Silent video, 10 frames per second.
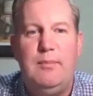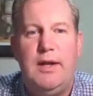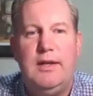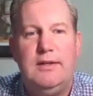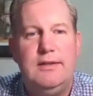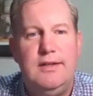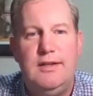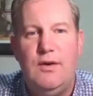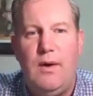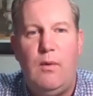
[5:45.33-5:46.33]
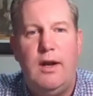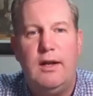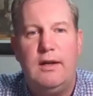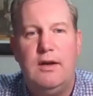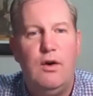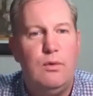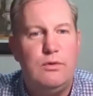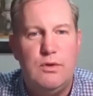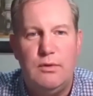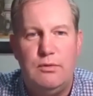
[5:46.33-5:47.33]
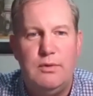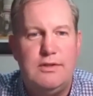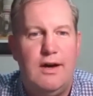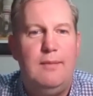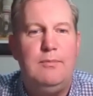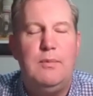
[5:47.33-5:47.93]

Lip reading: But I want to go 2 or 3 times.